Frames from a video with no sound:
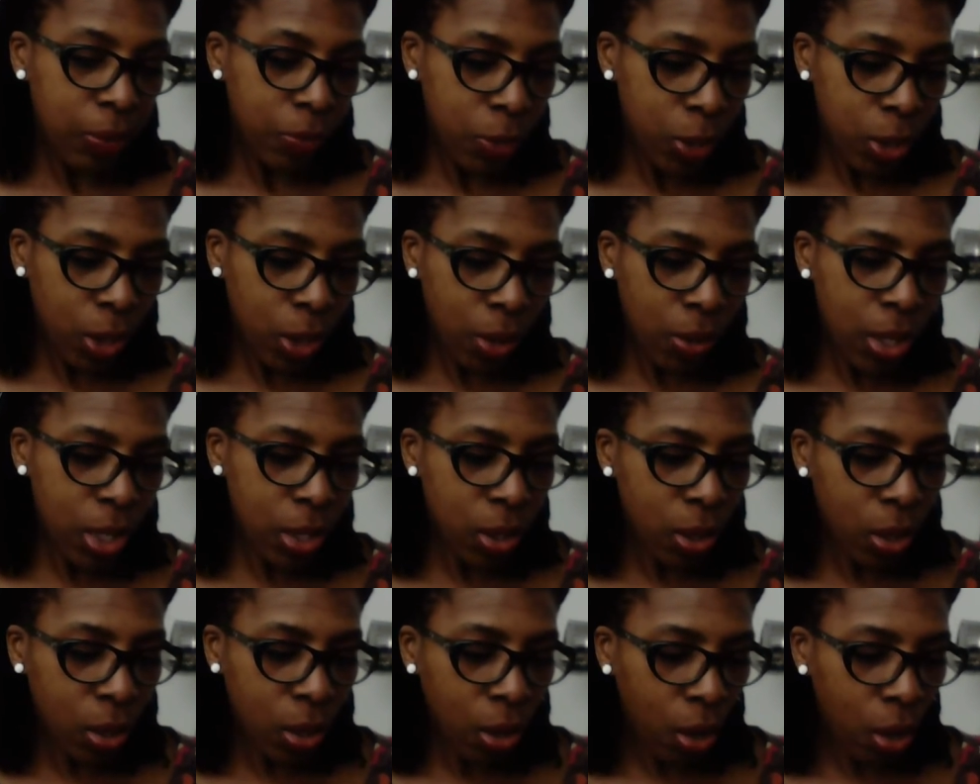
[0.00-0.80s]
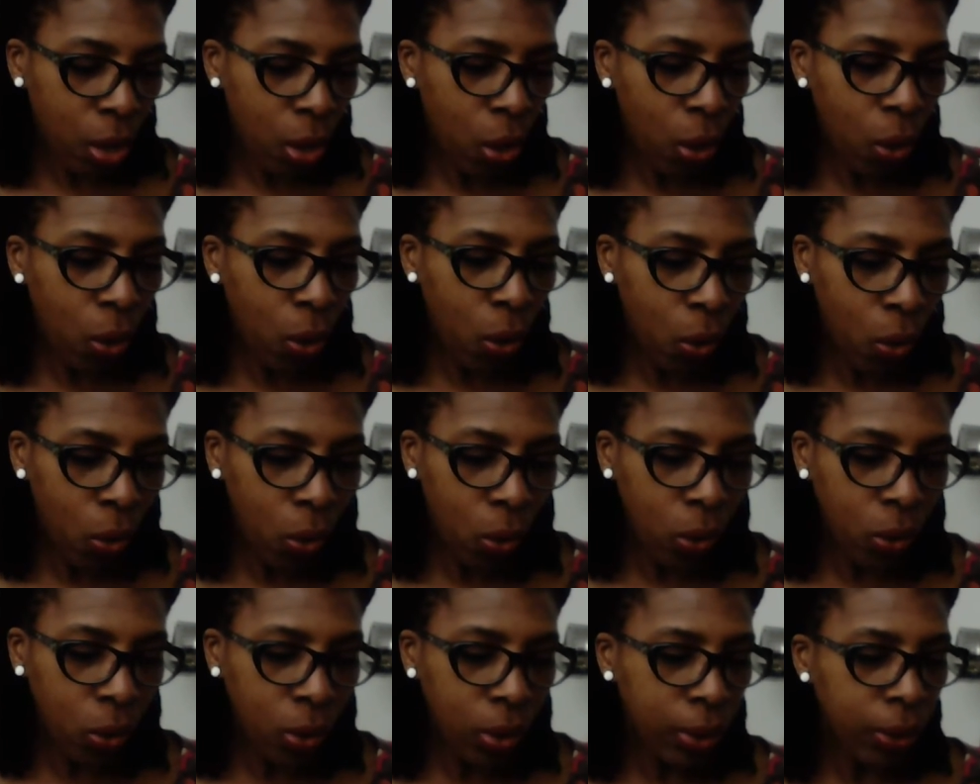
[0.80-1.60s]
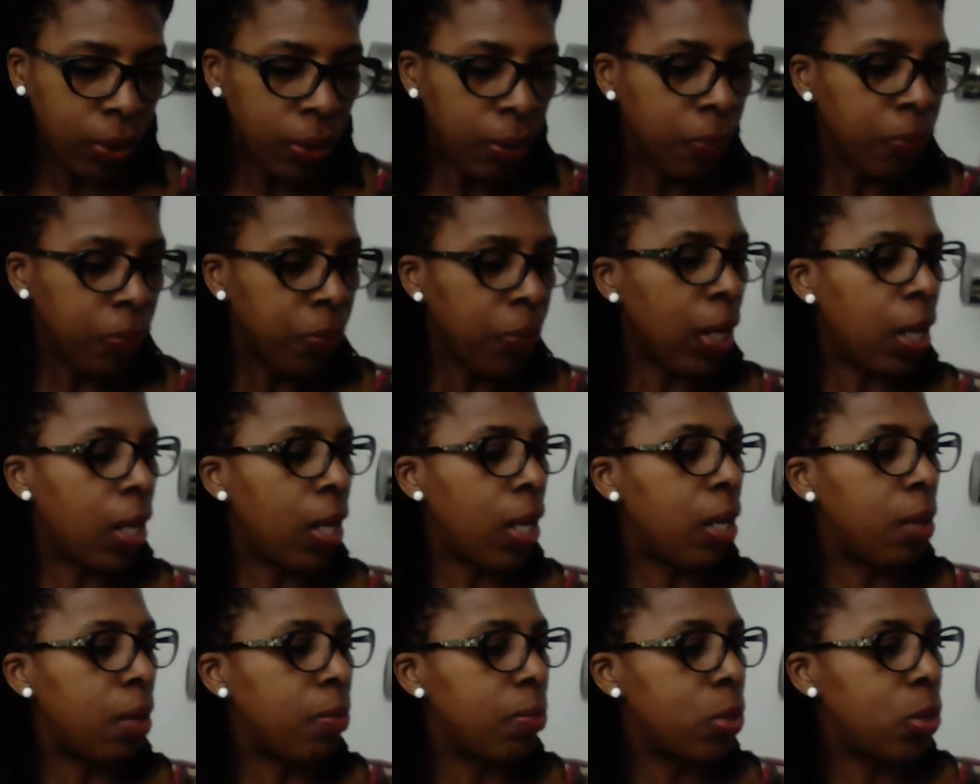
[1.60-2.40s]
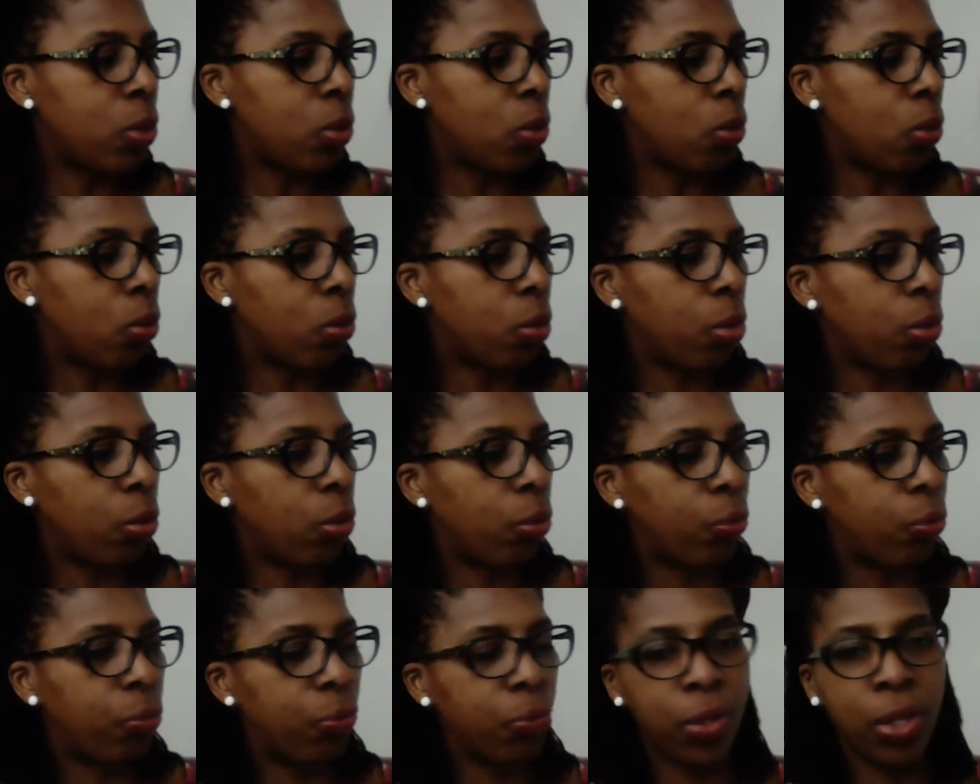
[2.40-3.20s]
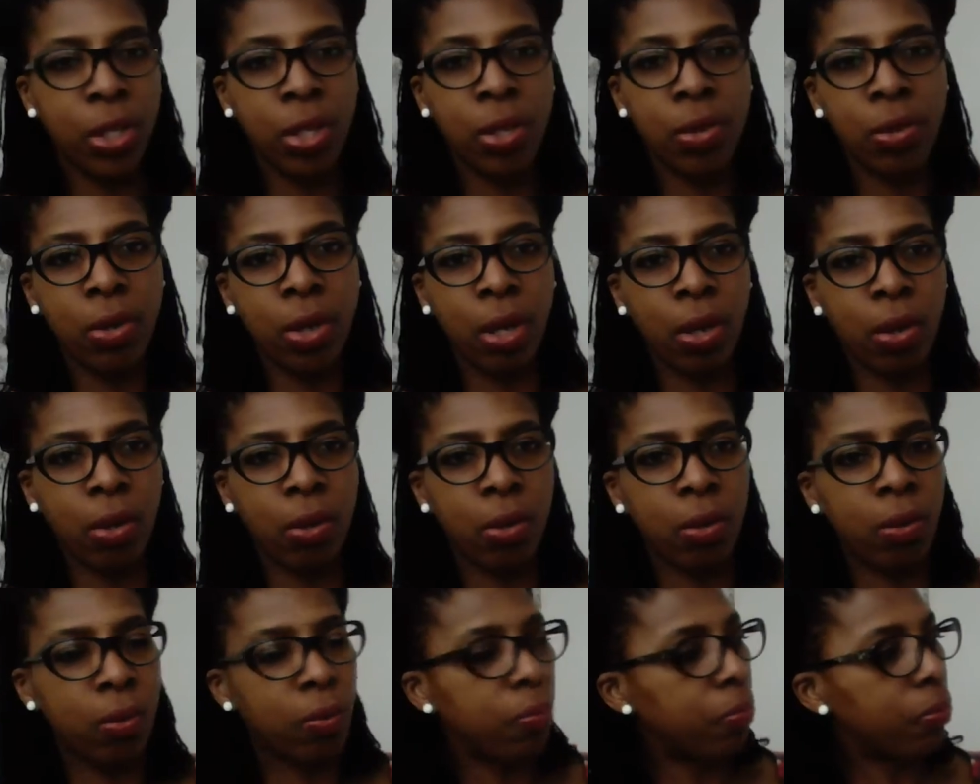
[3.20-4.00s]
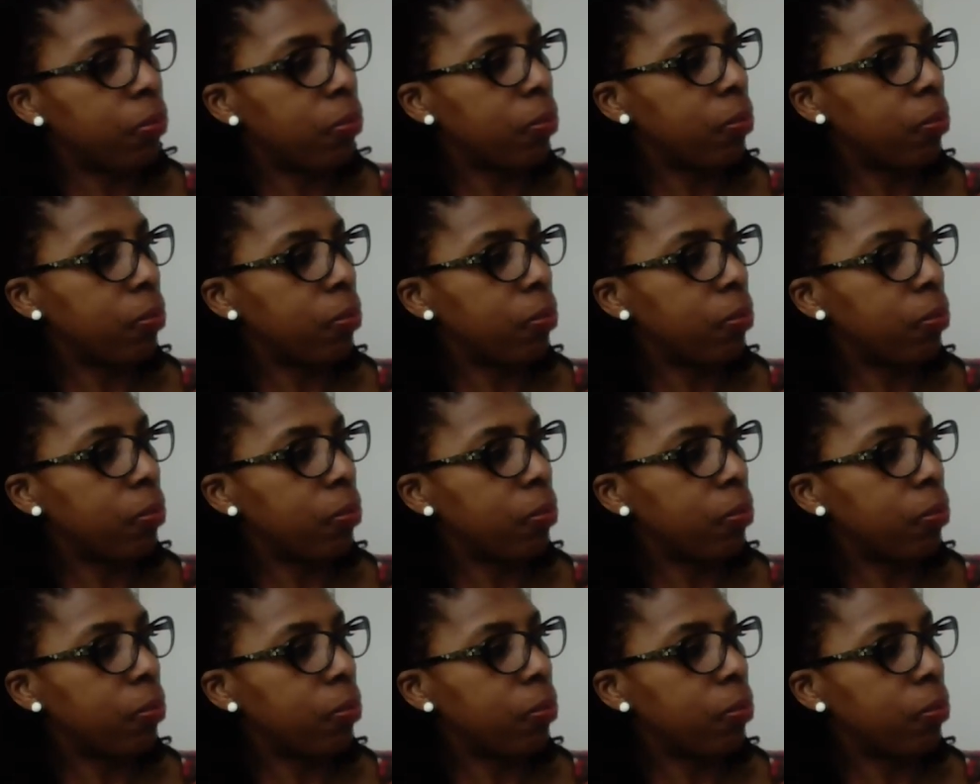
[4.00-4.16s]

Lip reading: So there's a whole sort of, a